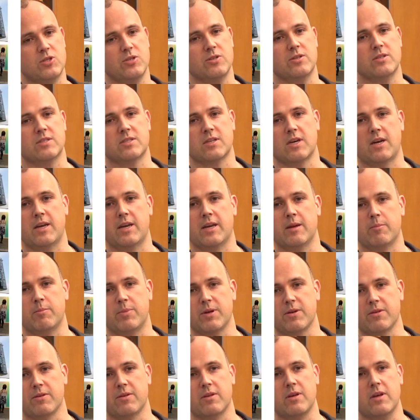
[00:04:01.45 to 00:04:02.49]
to design and
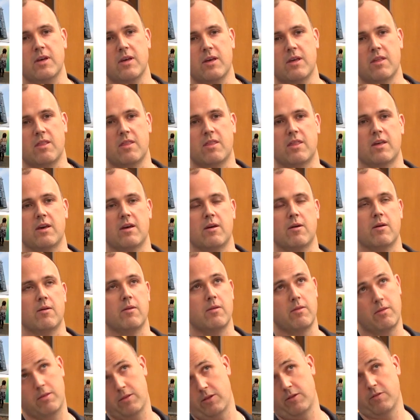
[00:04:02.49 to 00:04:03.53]
build the
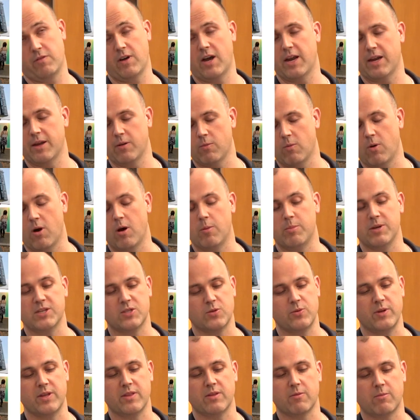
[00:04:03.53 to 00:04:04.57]
dividing wall
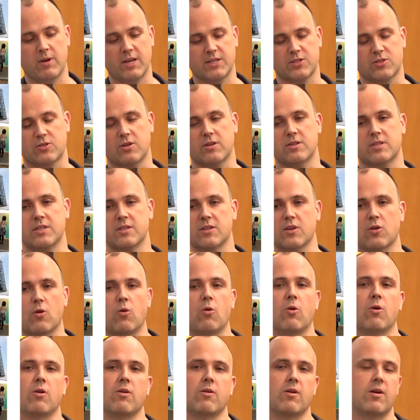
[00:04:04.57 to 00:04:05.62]
between the restaurant and the
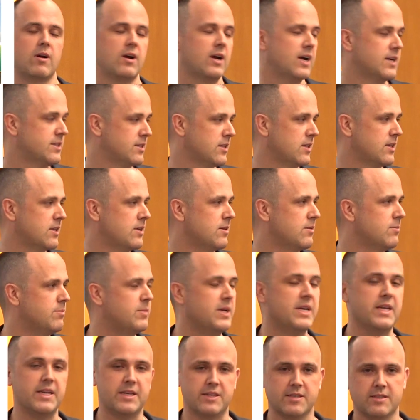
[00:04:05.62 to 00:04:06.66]
corridor as a little
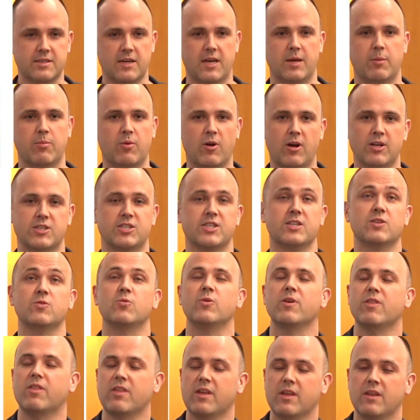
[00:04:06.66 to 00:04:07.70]
mini design
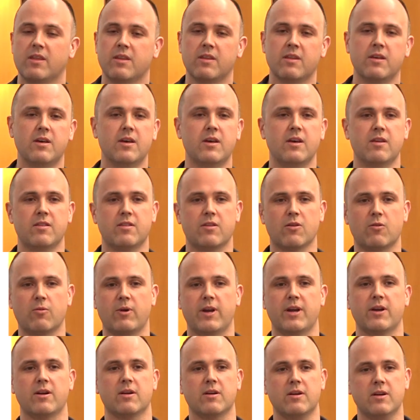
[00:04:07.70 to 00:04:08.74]
project within the
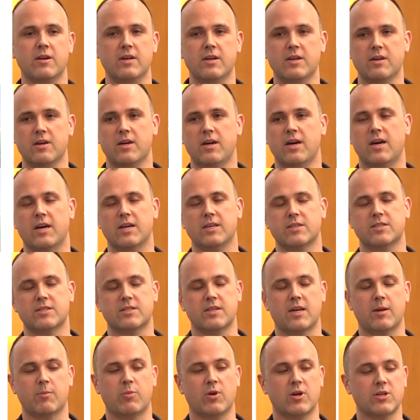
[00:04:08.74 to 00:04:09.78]
greater
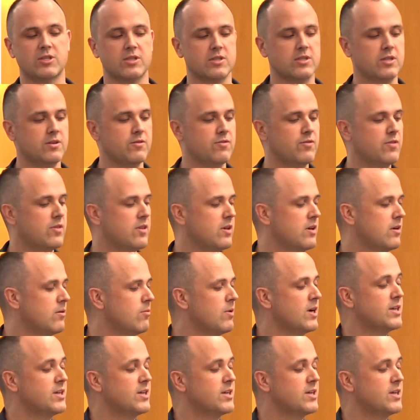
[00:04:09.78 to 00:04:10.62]
design project of the